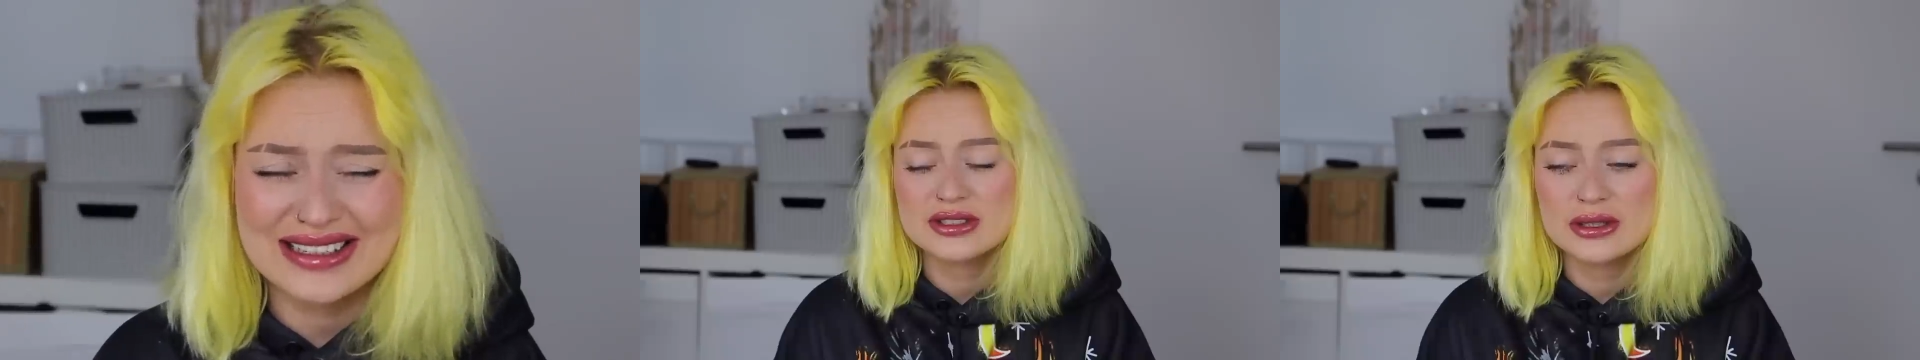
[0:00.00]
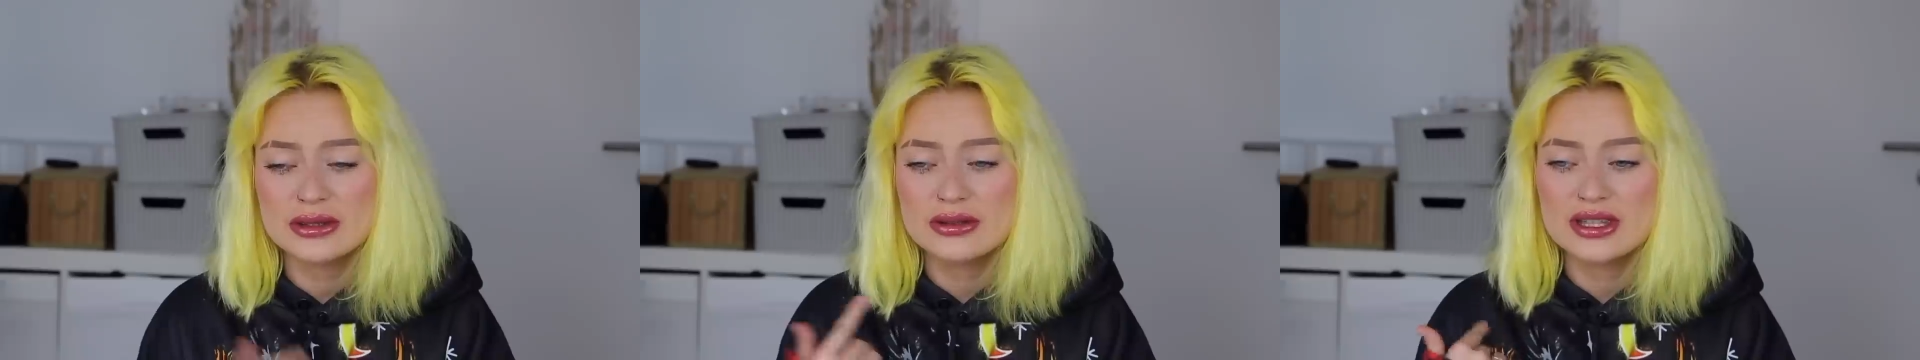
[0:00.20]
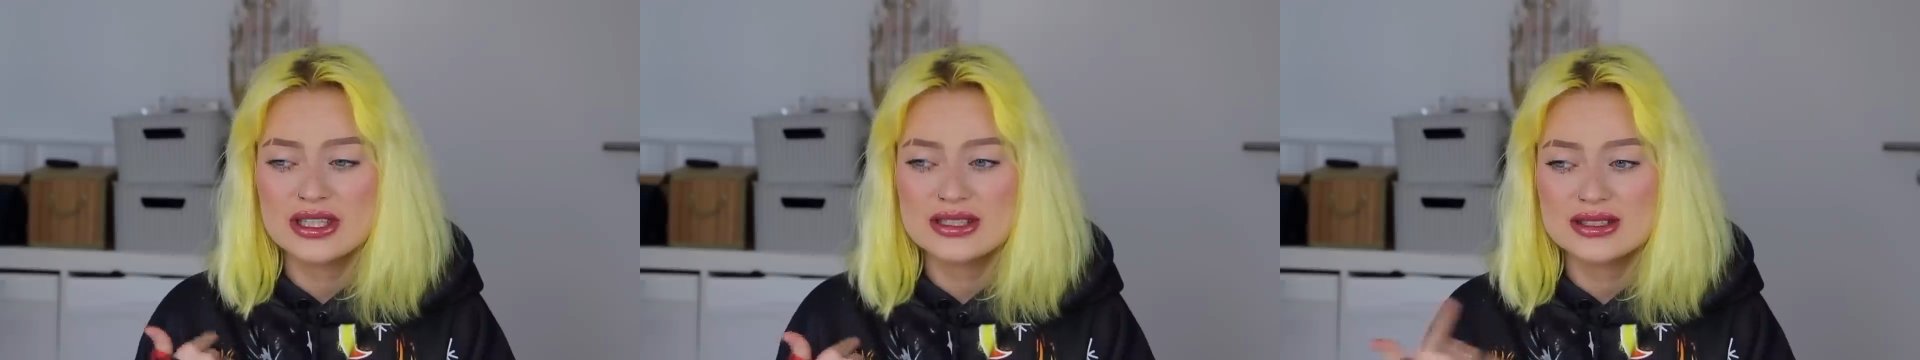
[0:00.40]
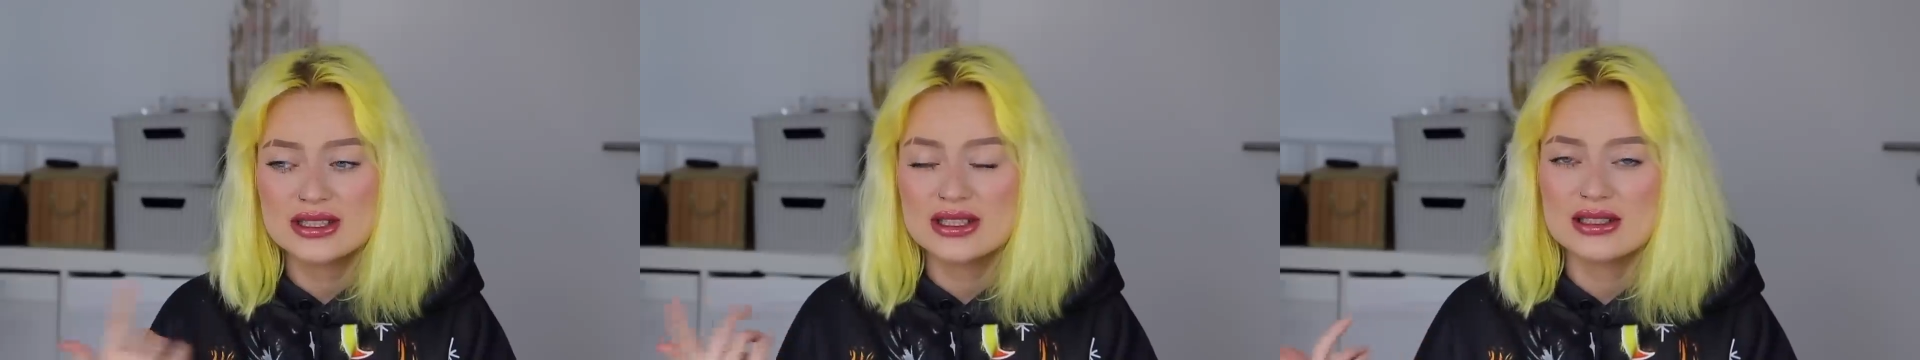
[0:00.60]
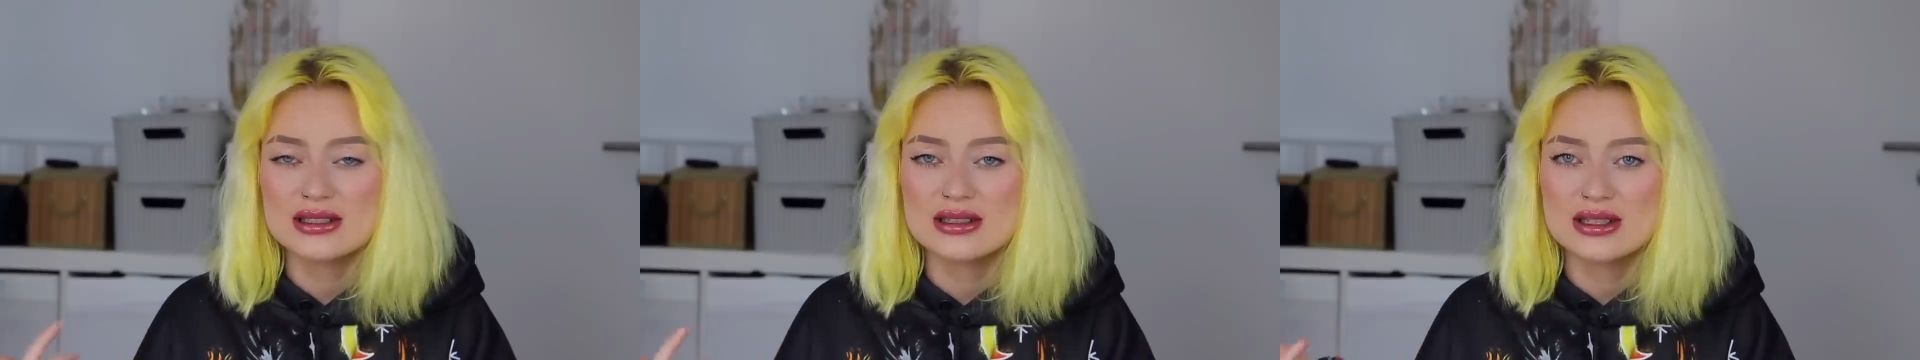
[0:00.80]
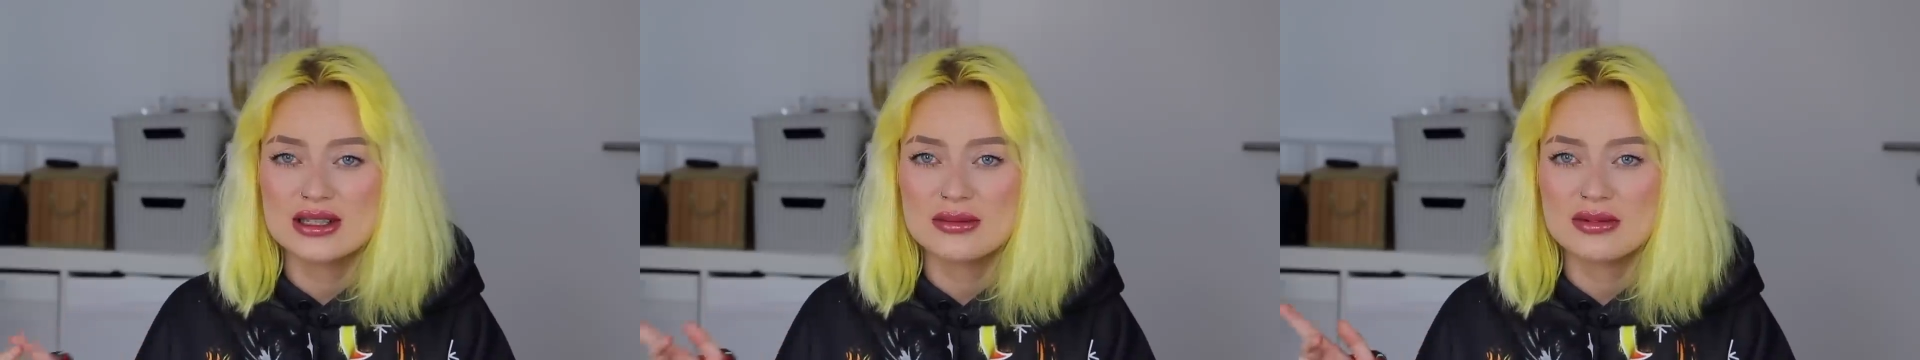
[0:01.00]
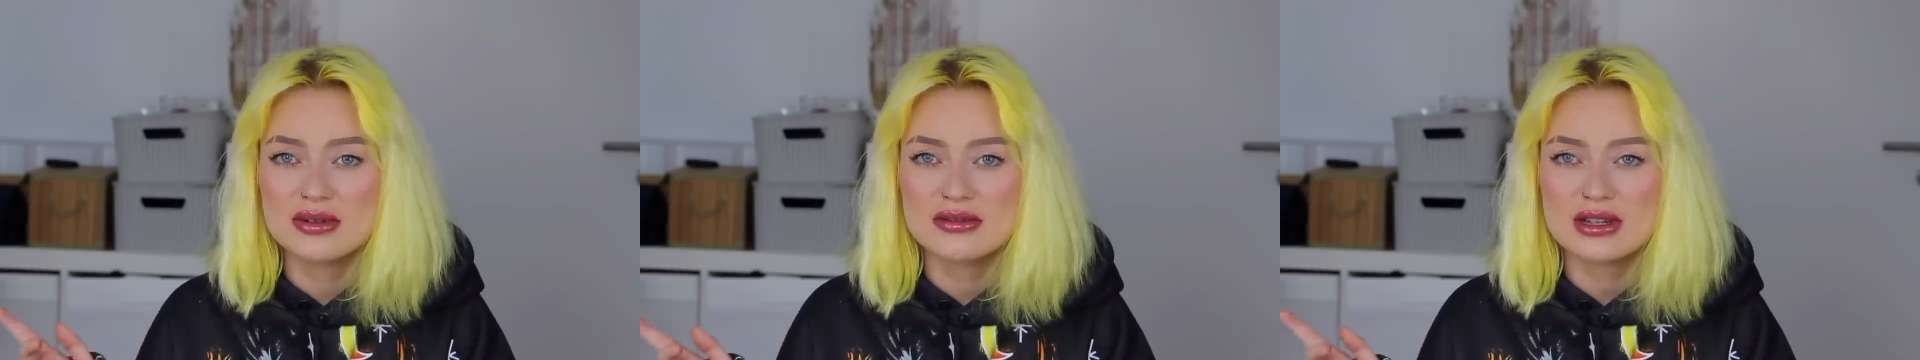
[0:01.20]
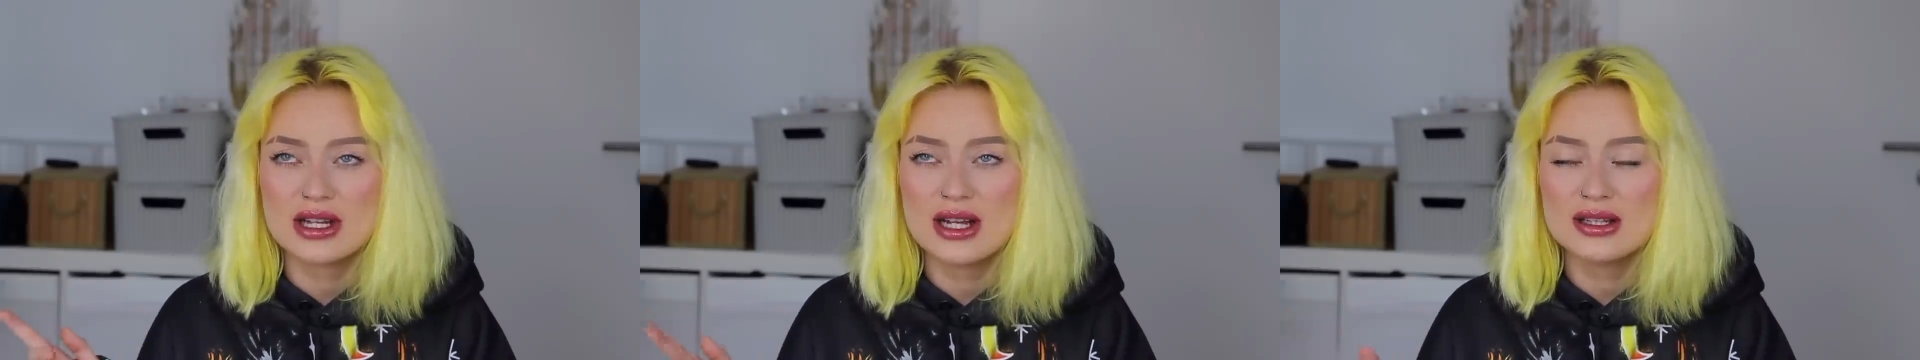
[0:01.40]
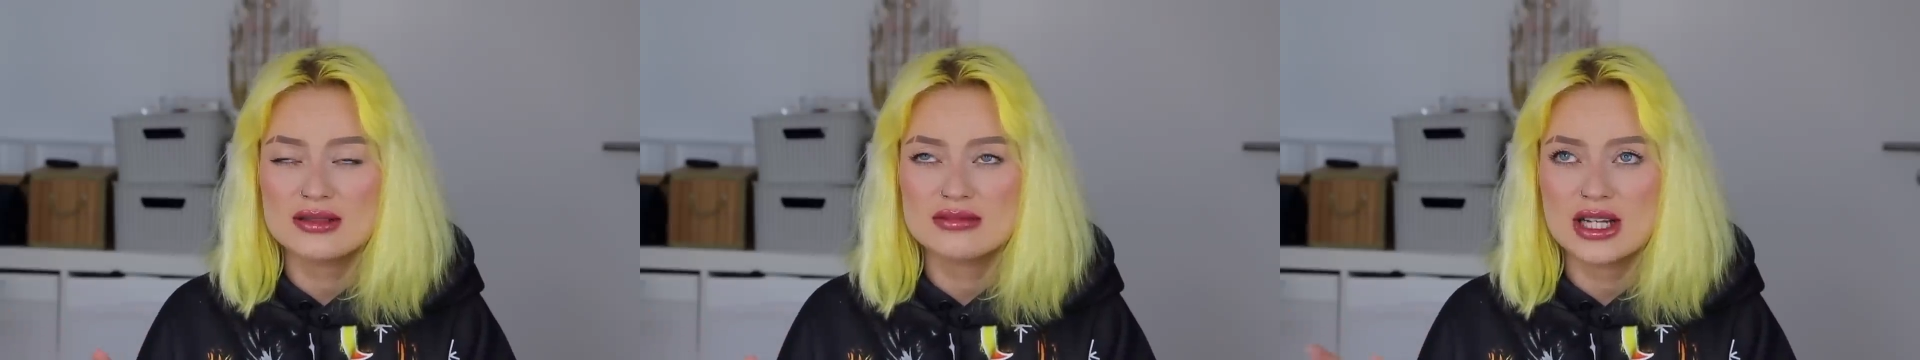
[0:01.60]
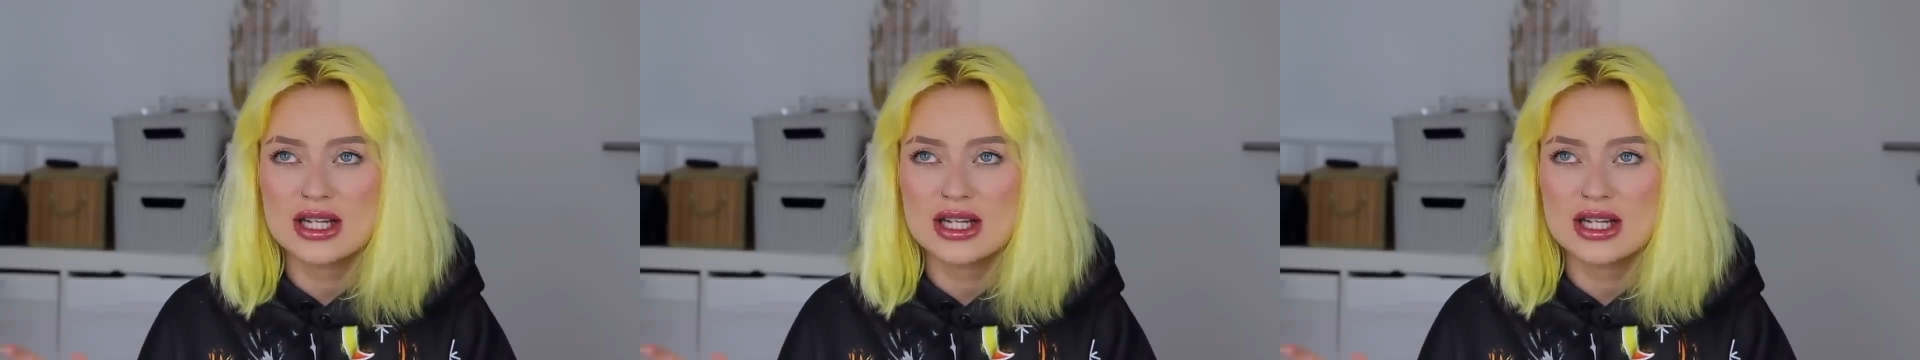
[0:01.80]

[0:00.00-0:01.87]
So here's a little clip of that,